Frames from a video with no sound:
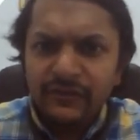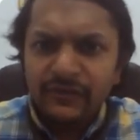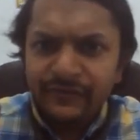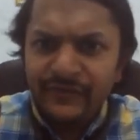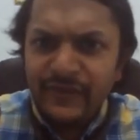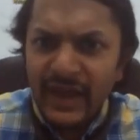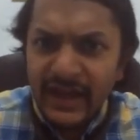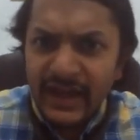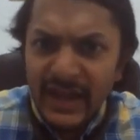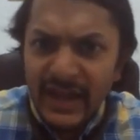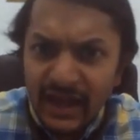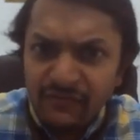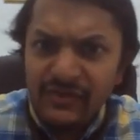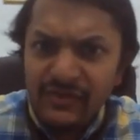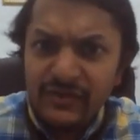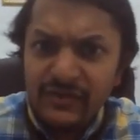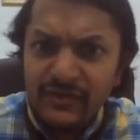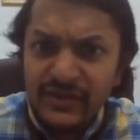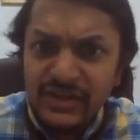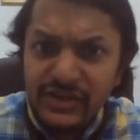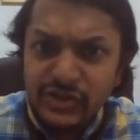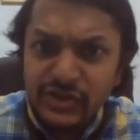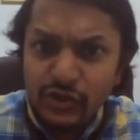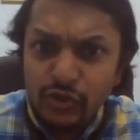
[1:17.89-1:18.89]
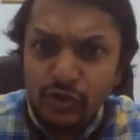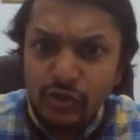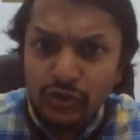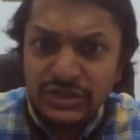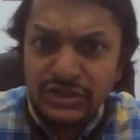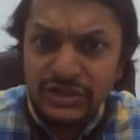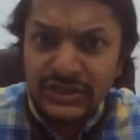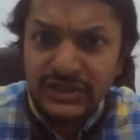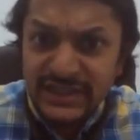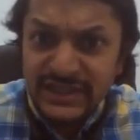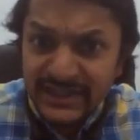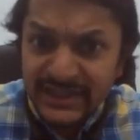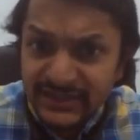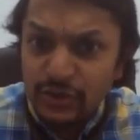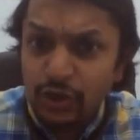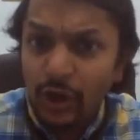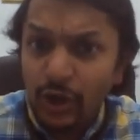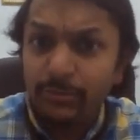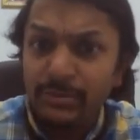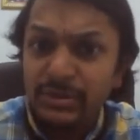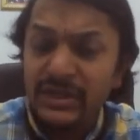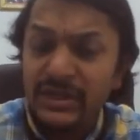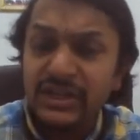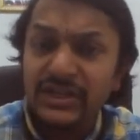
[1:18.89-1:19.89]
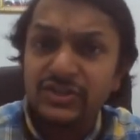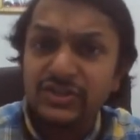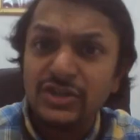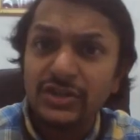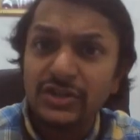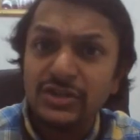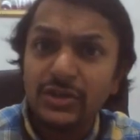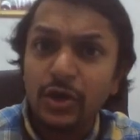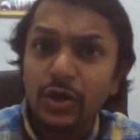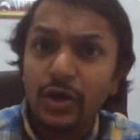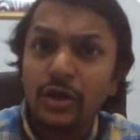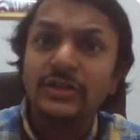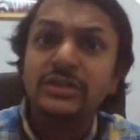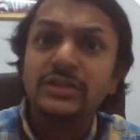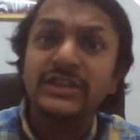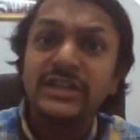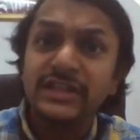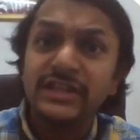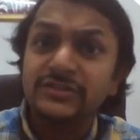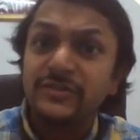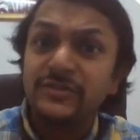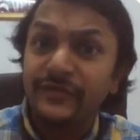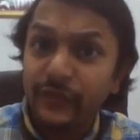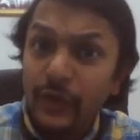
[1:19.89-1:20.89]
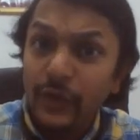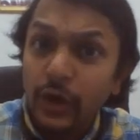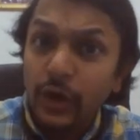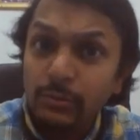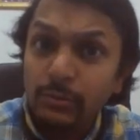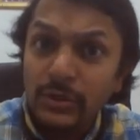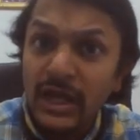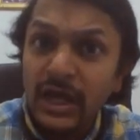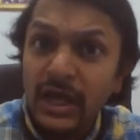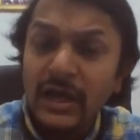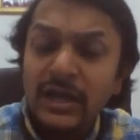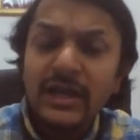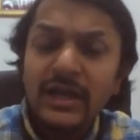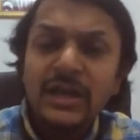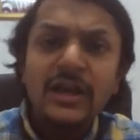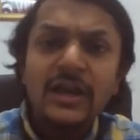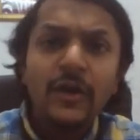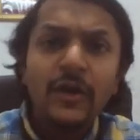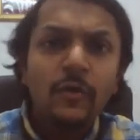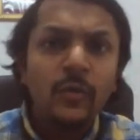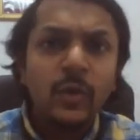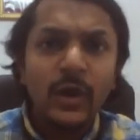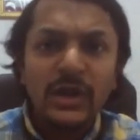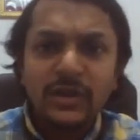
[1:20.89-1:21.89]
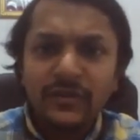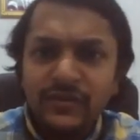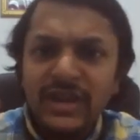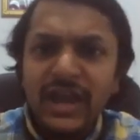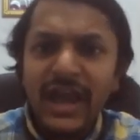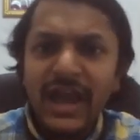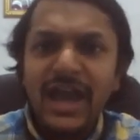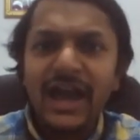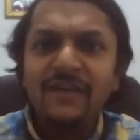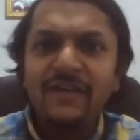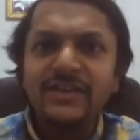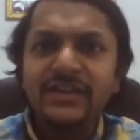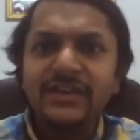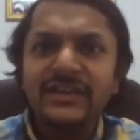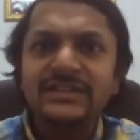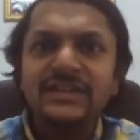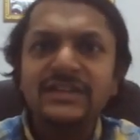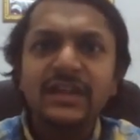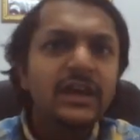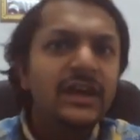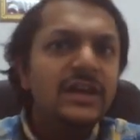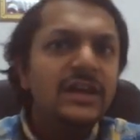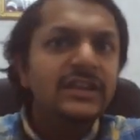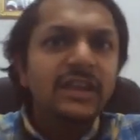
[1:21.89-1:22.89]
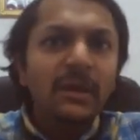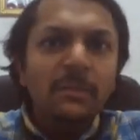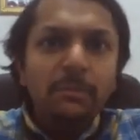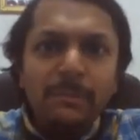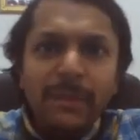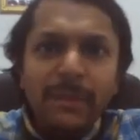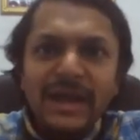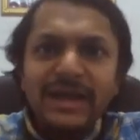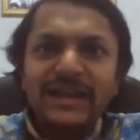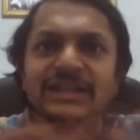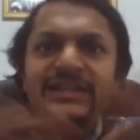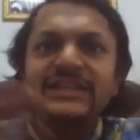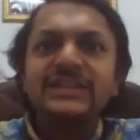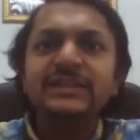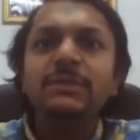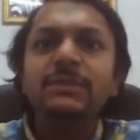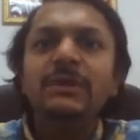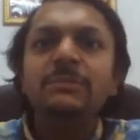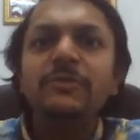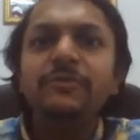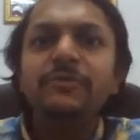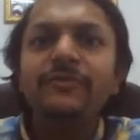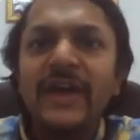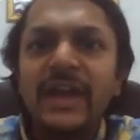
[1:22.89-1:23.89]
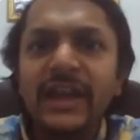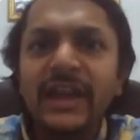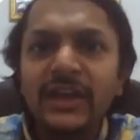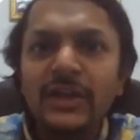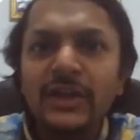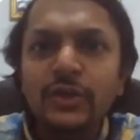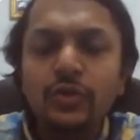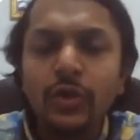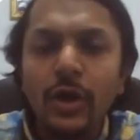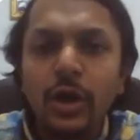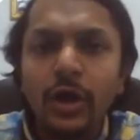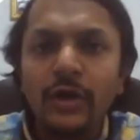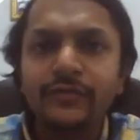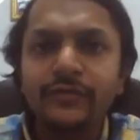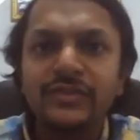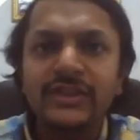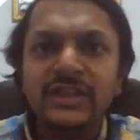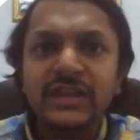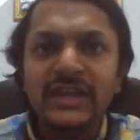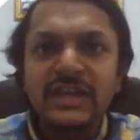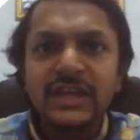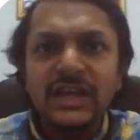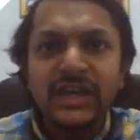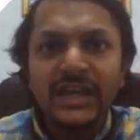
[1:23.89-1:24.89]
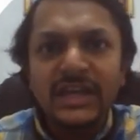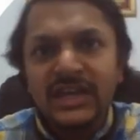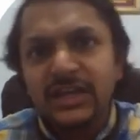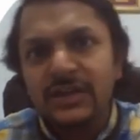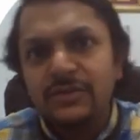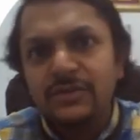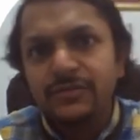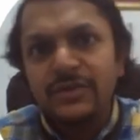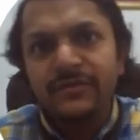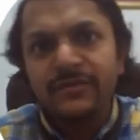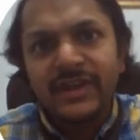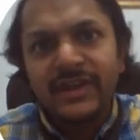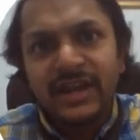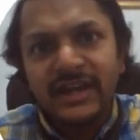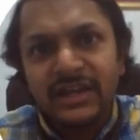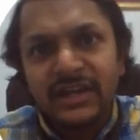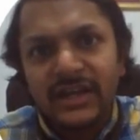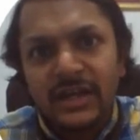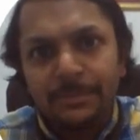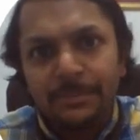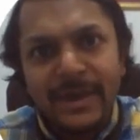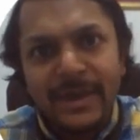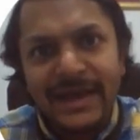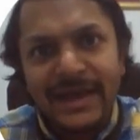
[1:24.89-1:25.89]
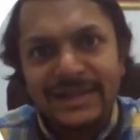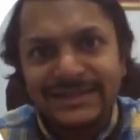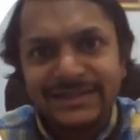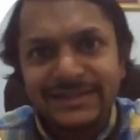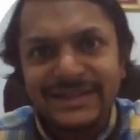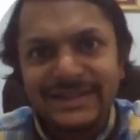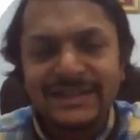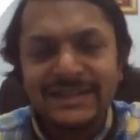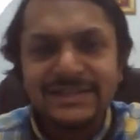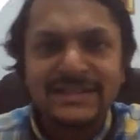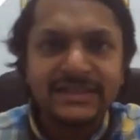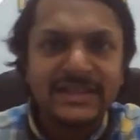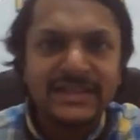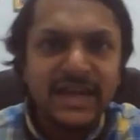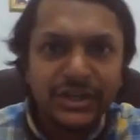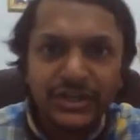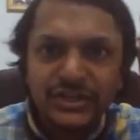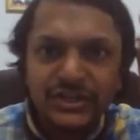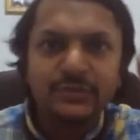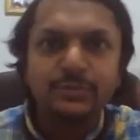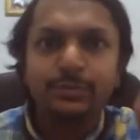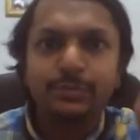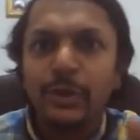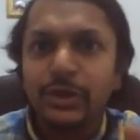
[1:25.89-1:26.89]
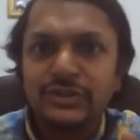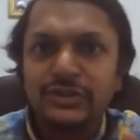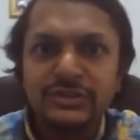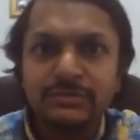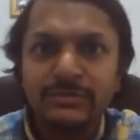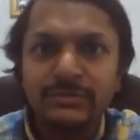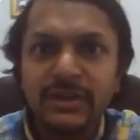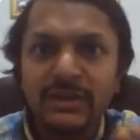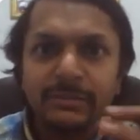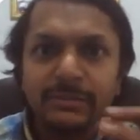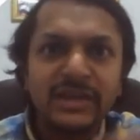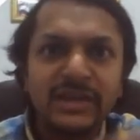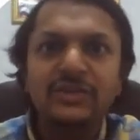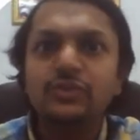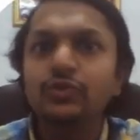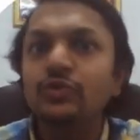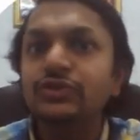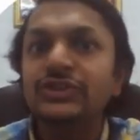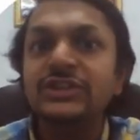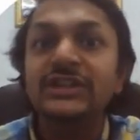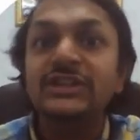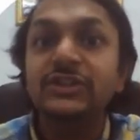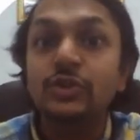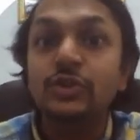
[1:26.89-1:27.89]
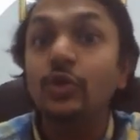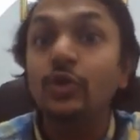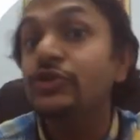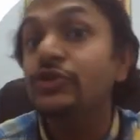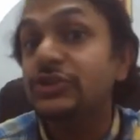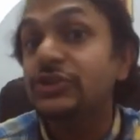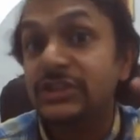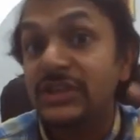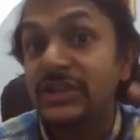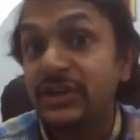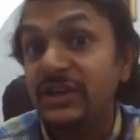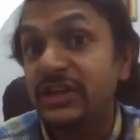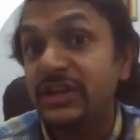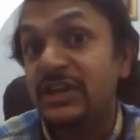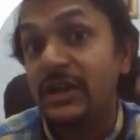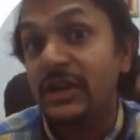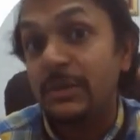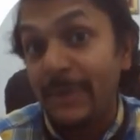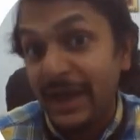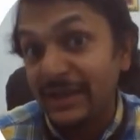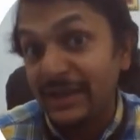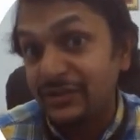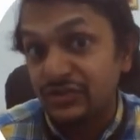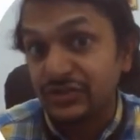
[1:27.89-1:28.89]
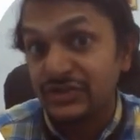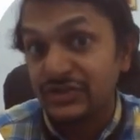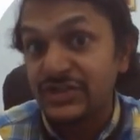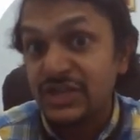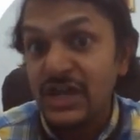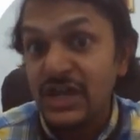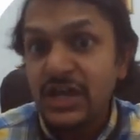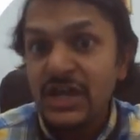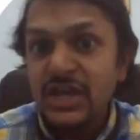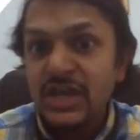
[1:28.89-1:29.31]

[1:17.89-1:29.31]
Whenever we use this combination or this formula, what we have is the maximum value of the equivalent capacitance that is possible by using those three capacitors.